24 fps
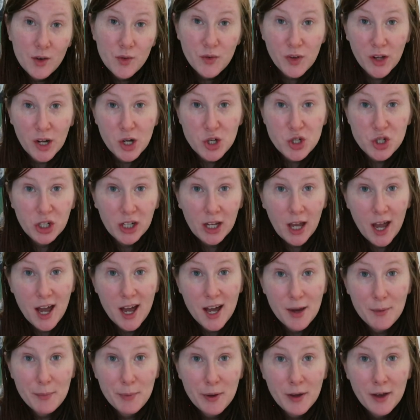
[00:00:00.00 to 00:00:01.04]
finishing
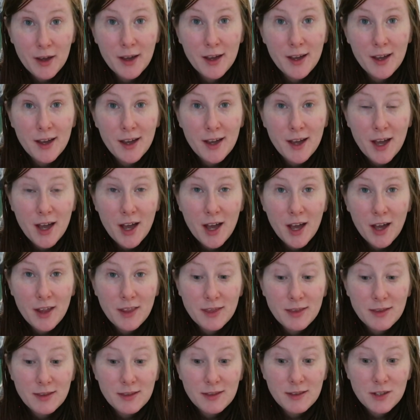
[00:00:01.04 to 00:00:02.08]
up
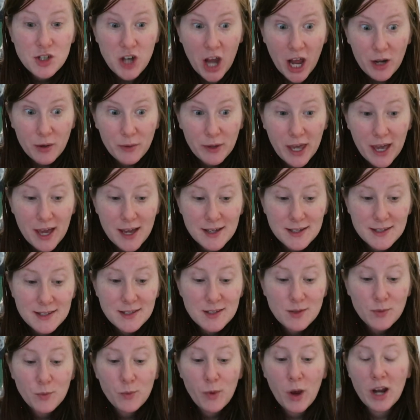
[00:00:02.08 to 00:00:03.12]
Shadow
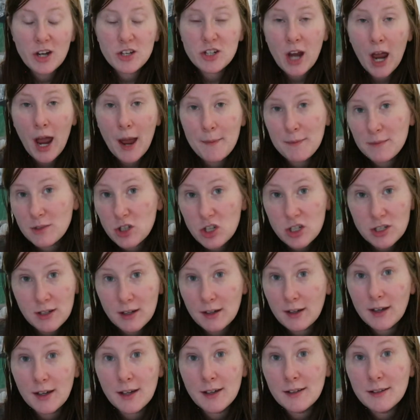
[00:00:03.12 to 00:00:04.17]
Kiss, which I'm just
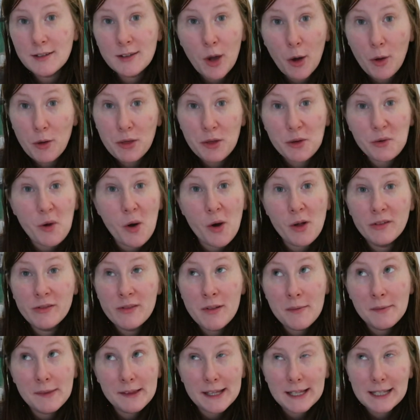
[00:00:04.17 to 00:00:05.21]
gonna go through all of
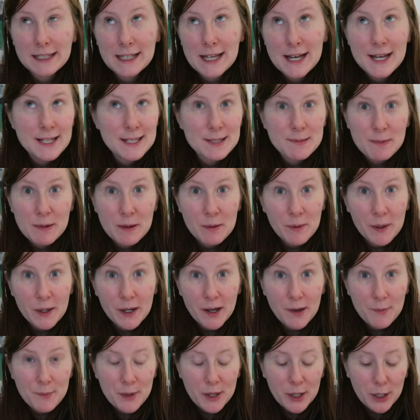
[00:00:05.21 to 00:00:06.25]
them. Like, let's be real,
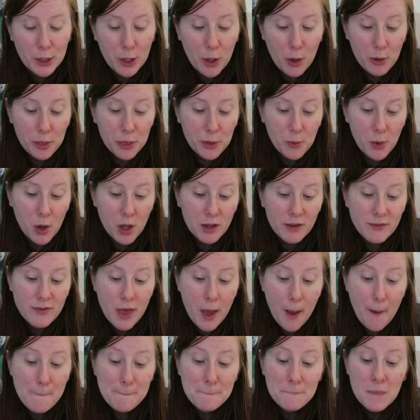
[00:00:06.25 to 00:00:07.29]
I'm gonna go through all of
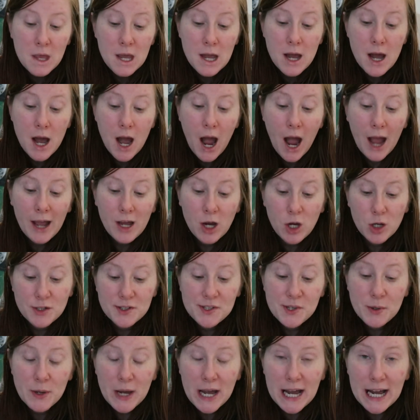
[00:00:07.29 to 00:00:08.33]
them. I
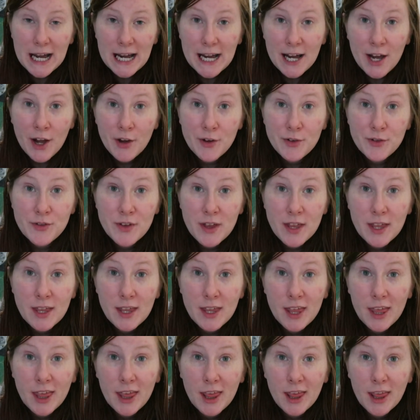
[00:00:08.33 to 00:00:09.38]
also have,
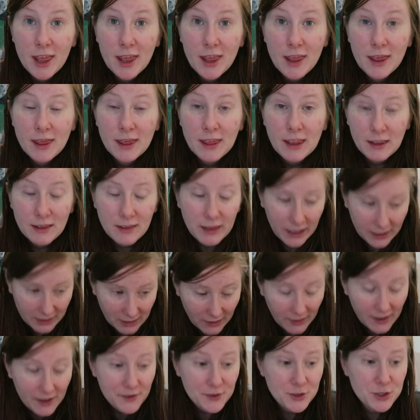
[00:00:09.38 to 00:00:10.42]
like,
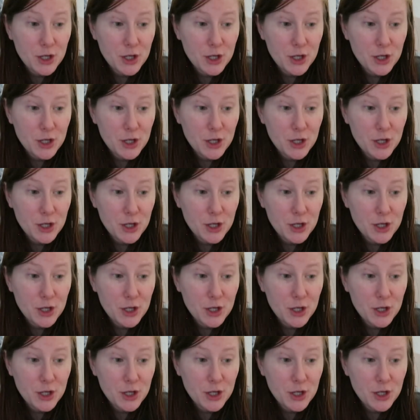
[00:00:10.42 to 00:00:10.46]
the live